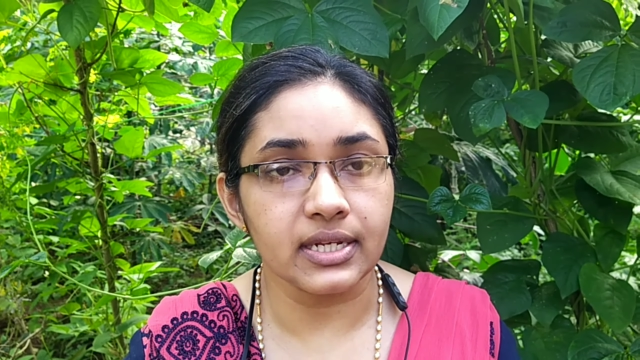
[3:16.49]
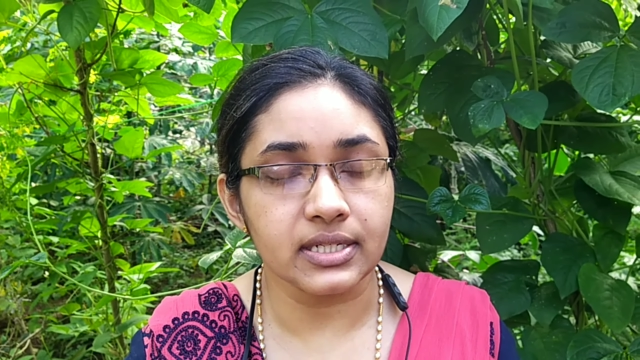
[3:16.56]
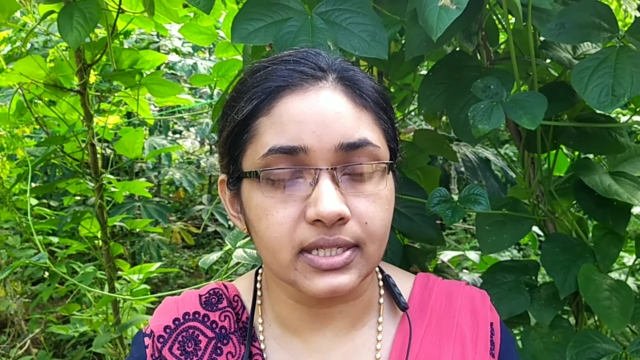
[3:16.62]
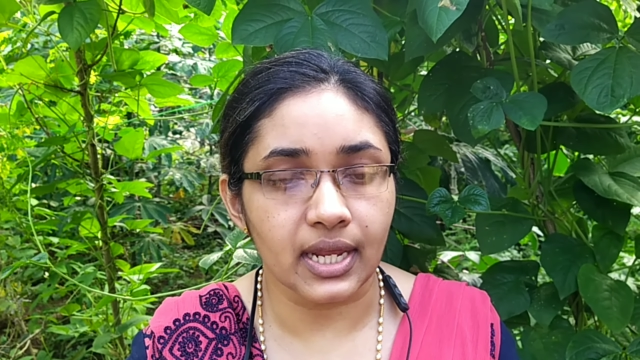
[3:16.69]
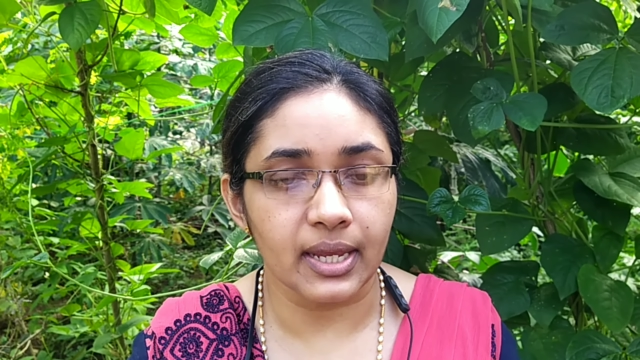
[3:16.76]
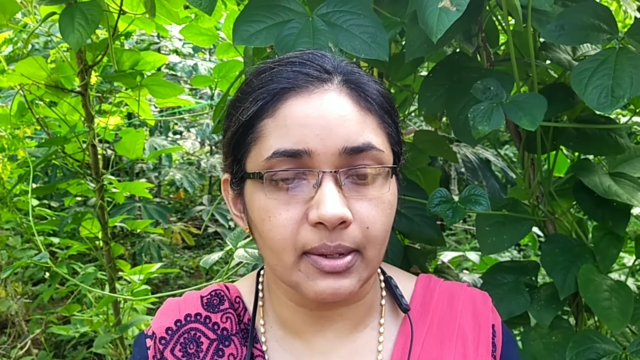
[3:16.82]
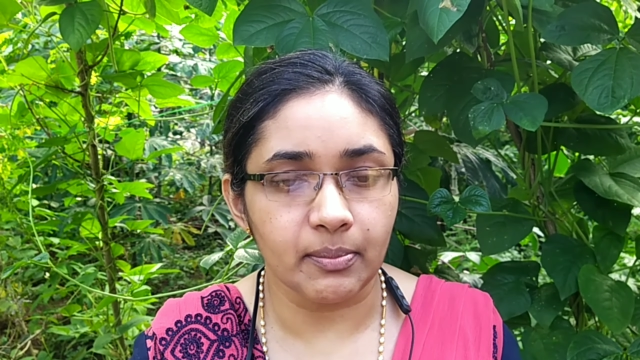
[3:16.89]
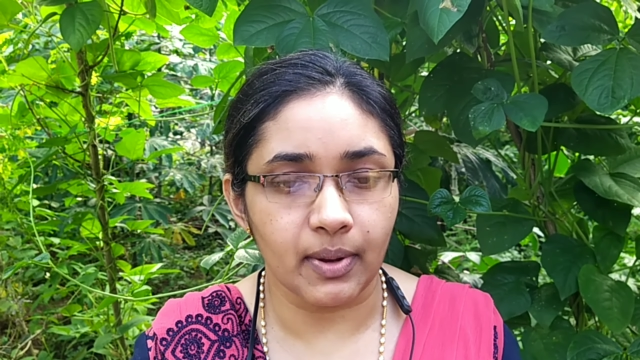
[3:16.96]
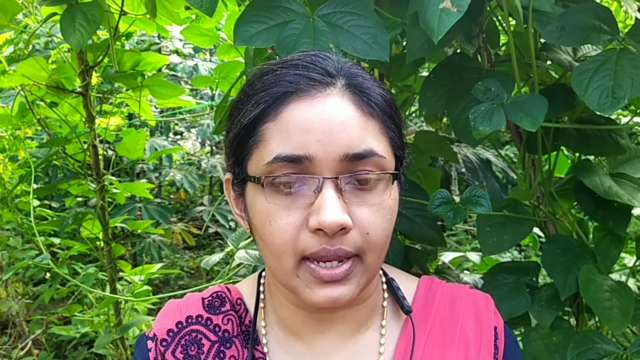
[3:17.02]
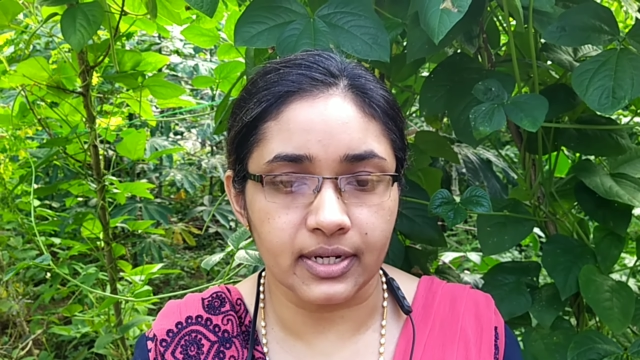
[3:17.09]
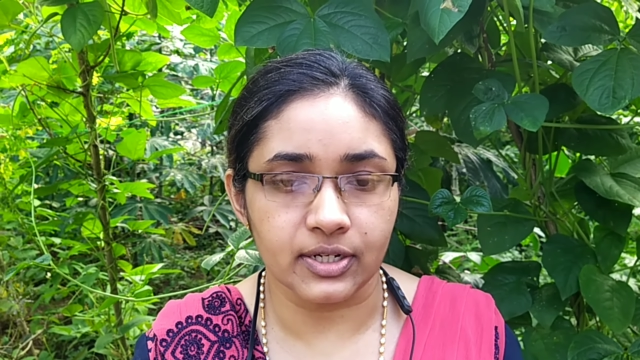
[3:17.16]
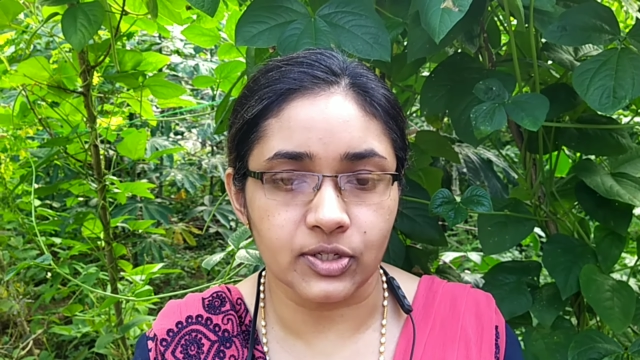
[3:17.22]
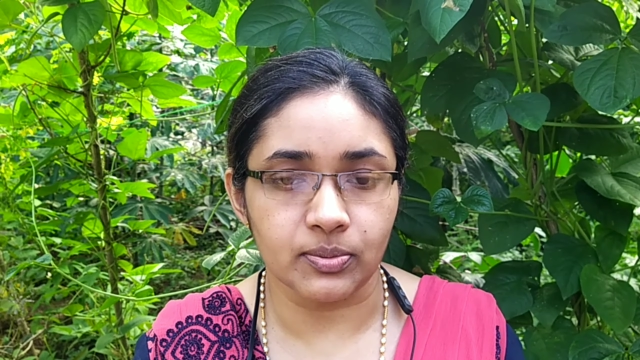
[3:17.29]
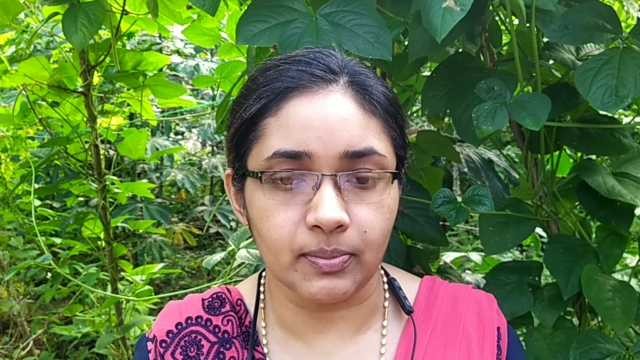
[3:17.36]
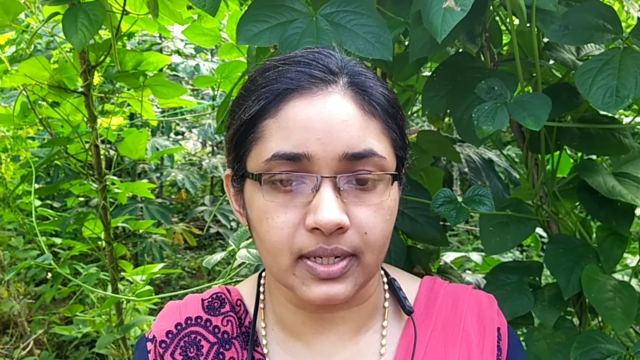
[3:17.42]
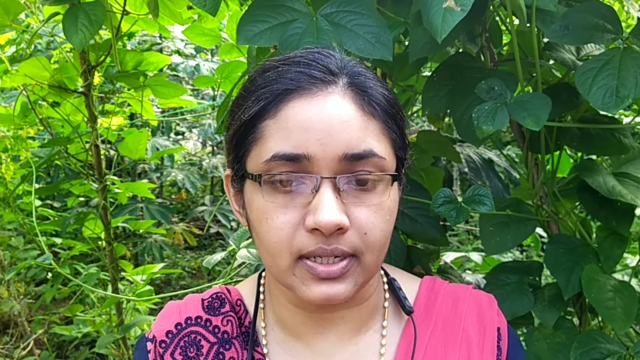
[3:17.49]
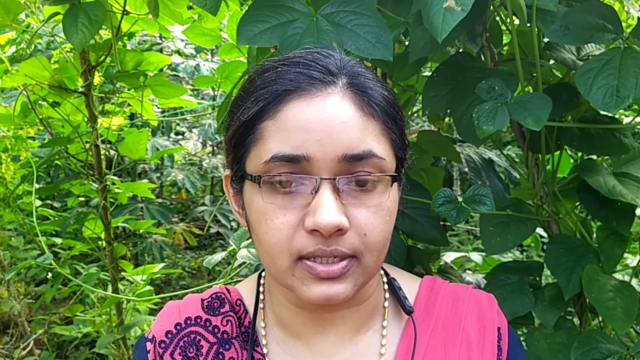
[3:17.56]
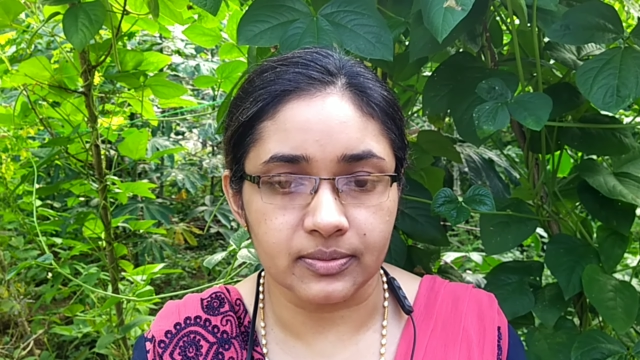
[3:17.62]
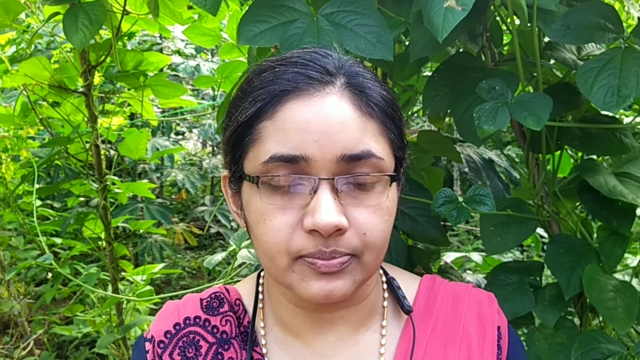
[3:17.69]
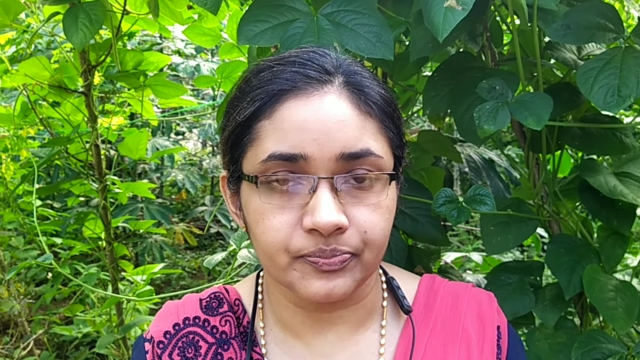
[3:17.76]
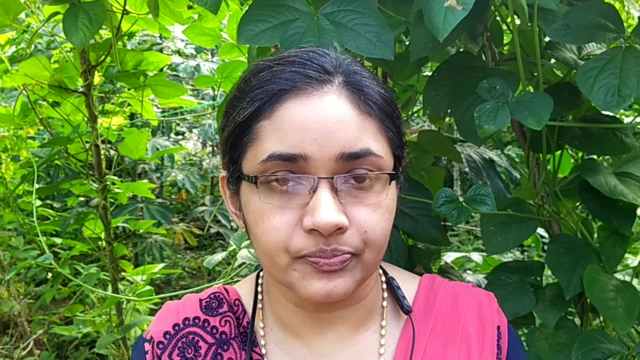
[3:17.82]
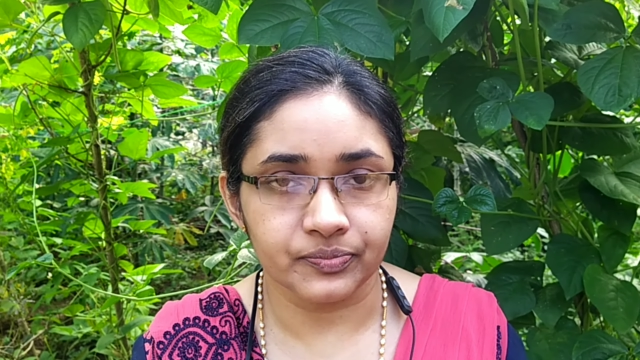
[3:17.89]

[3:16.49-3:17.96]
in time management.